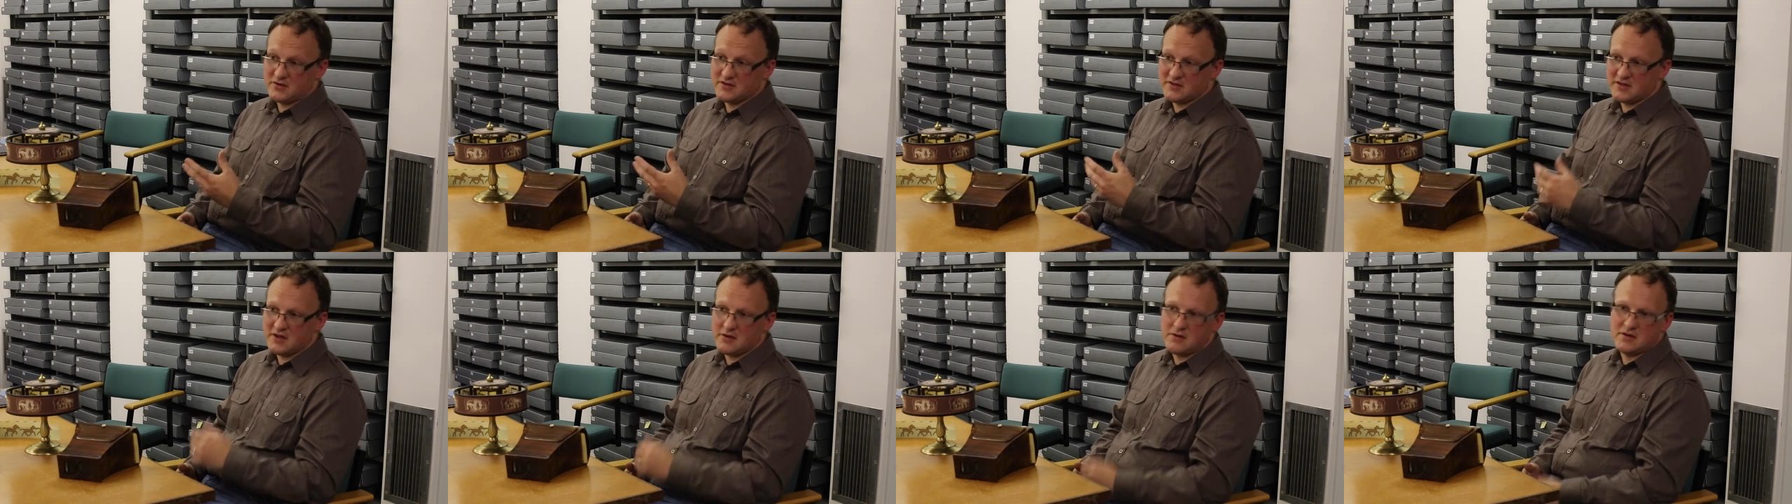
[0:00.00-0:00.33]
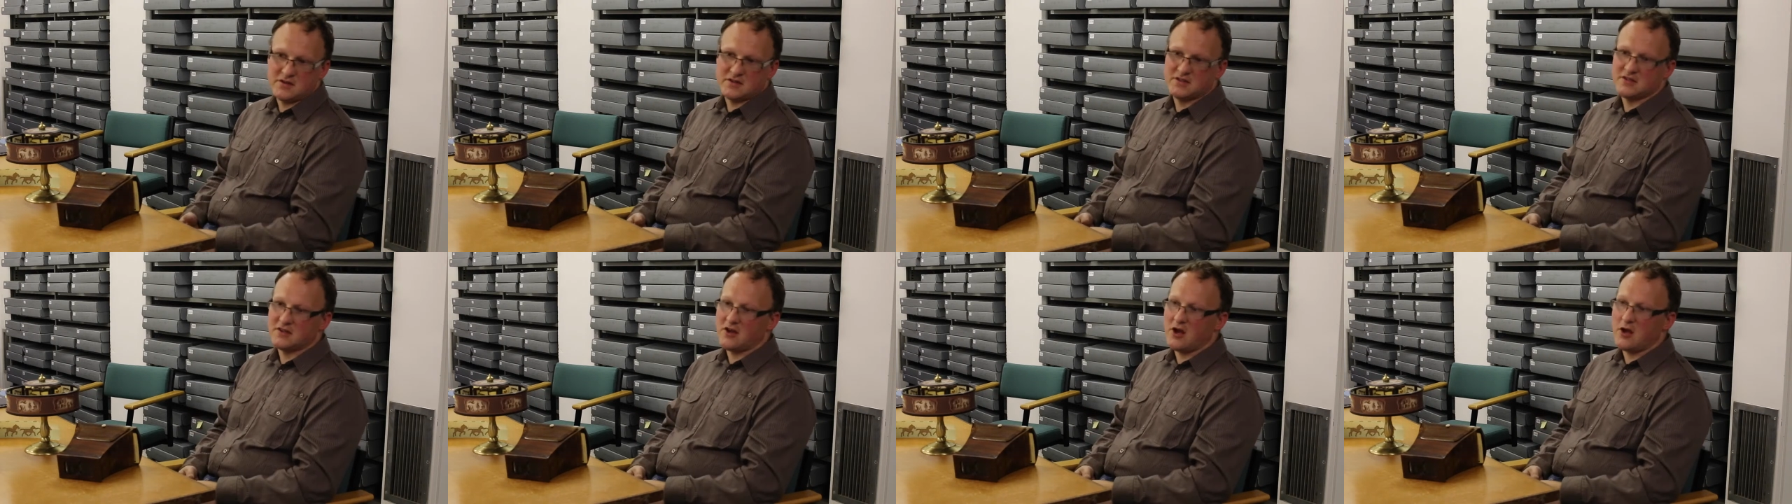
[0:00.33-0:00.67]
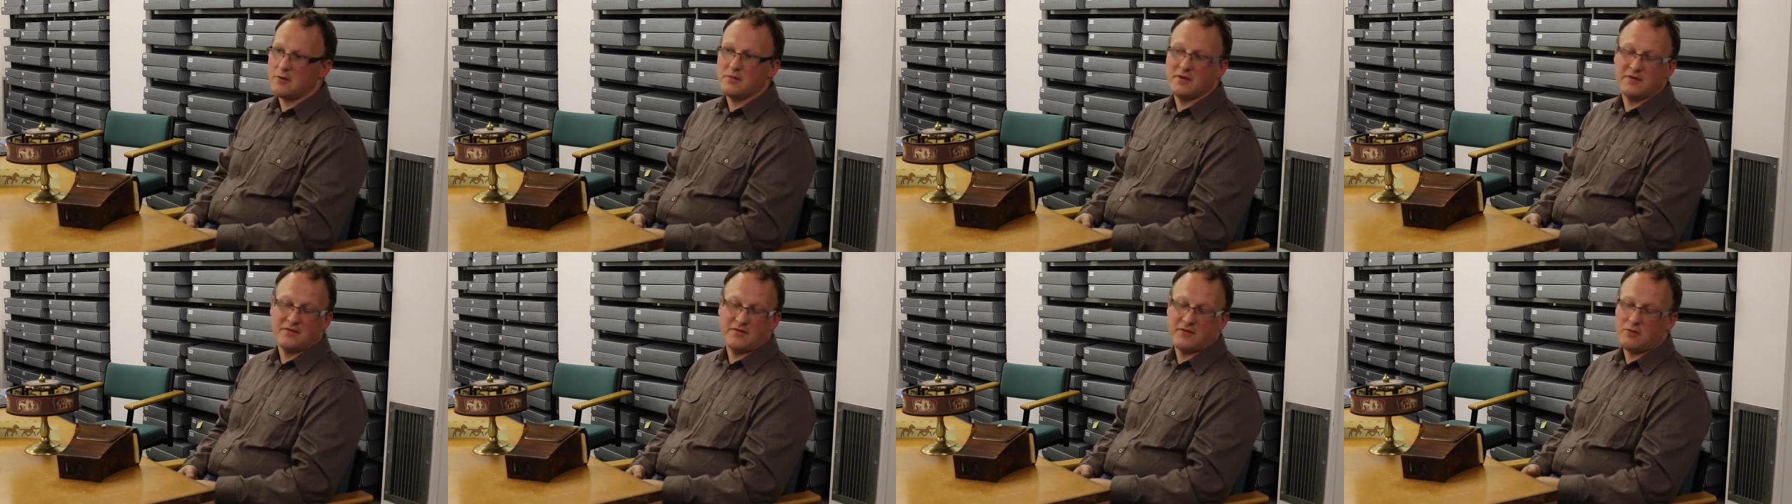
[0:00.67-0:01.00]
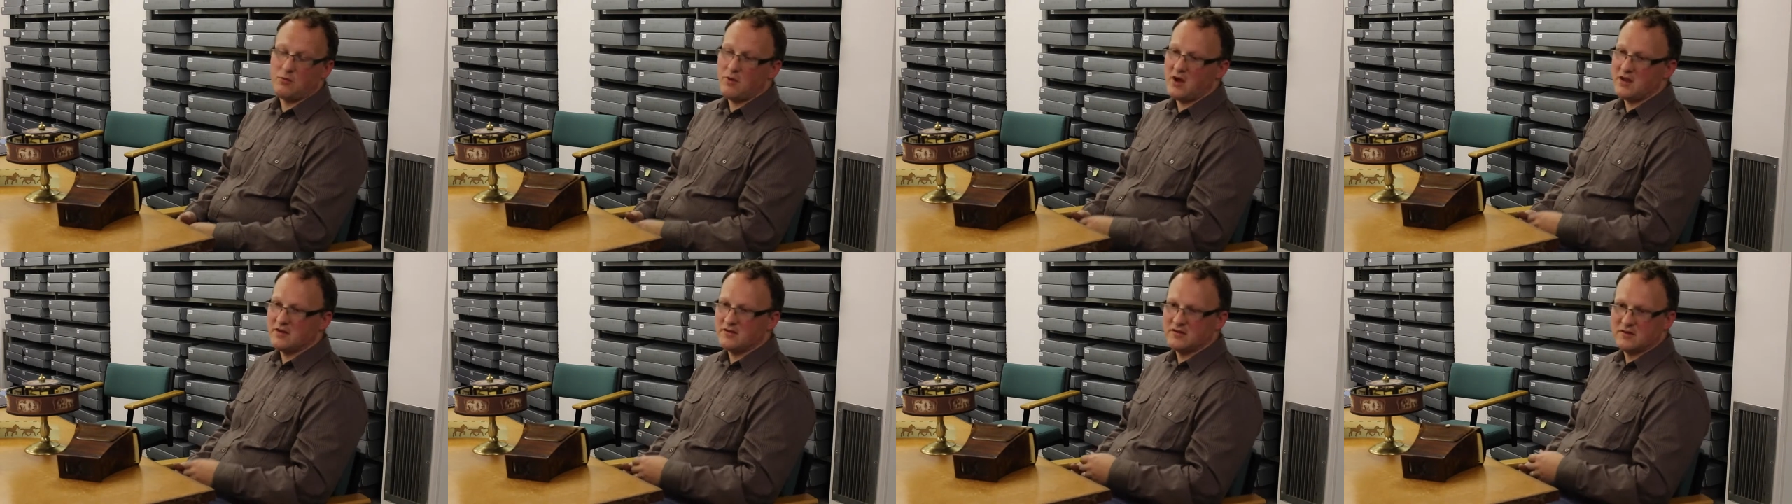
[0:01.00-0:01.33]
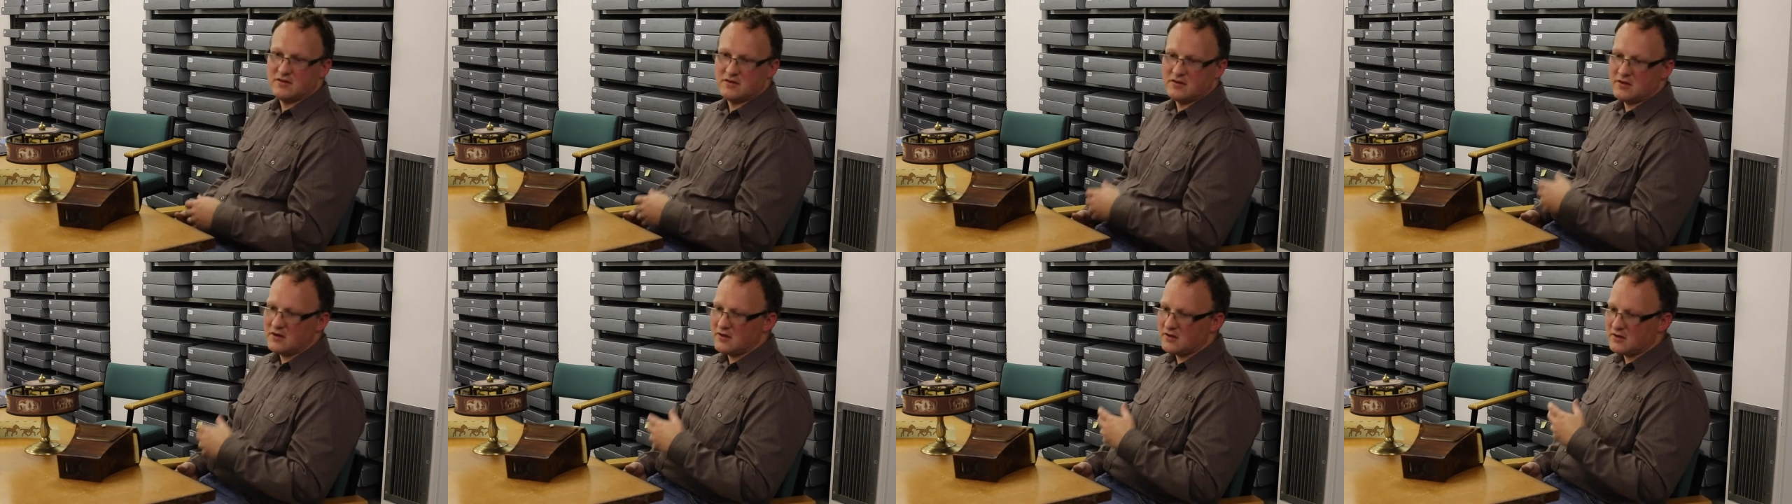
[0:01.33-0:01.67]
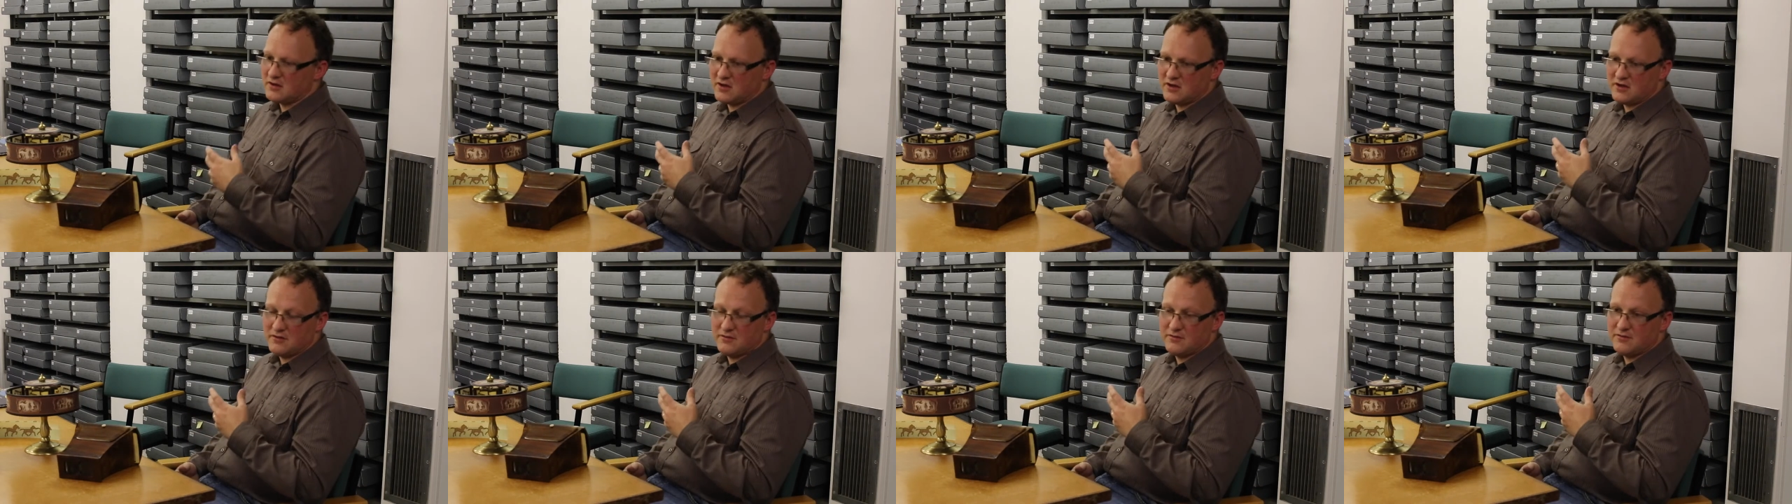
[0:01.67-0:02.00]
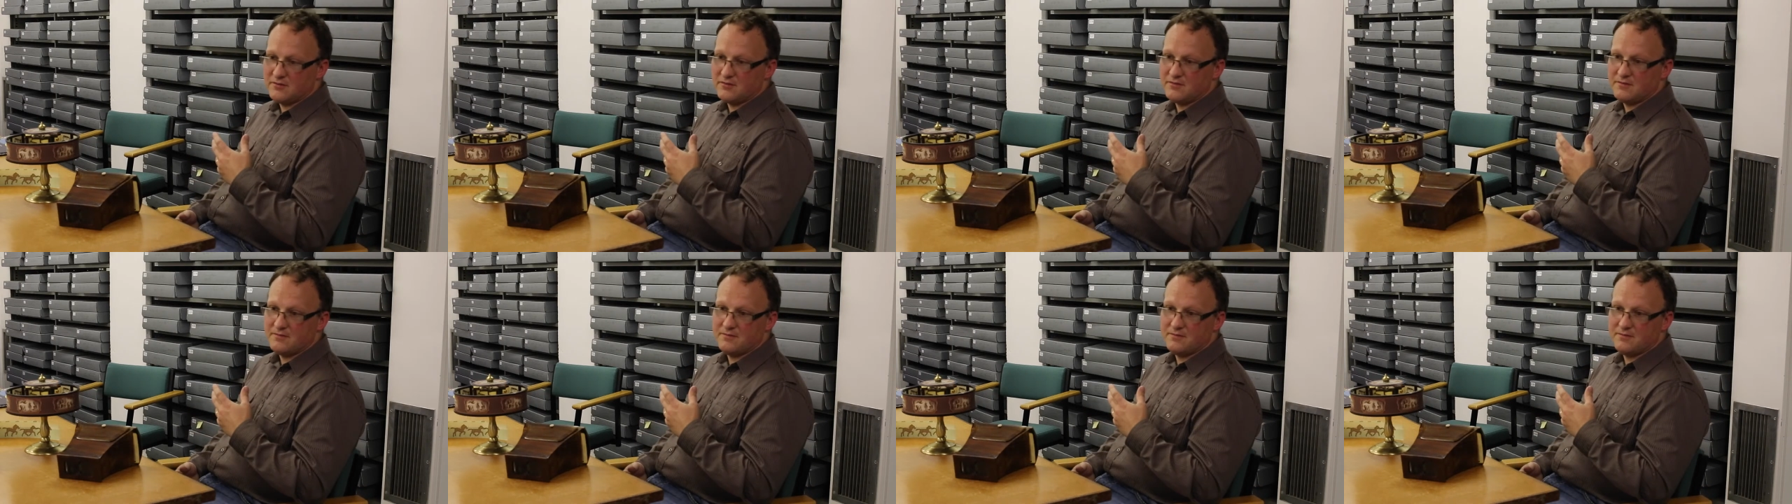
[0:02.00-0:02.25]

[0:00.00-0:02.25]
stereoscope, if you went to kind of